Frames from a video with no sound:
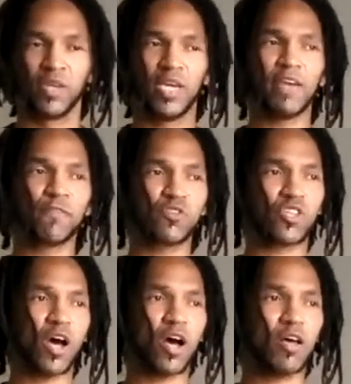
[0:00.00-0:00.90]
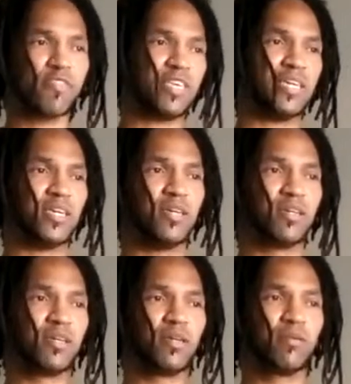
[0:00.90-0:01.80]
If you saw the
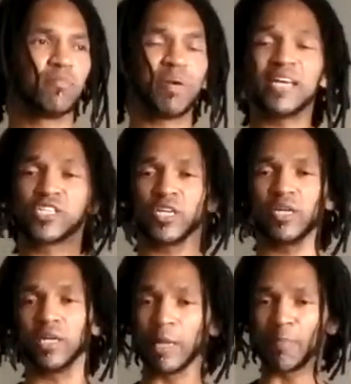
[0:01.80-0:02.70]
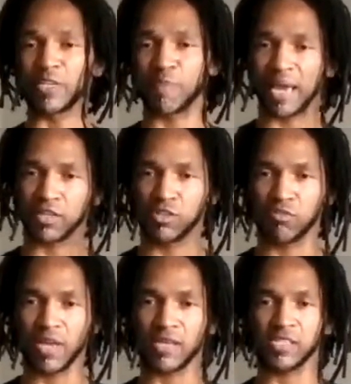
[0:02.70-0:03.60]
Beijing Olympics back in
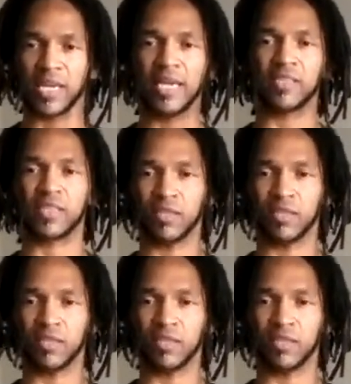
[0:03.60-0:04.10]
2008,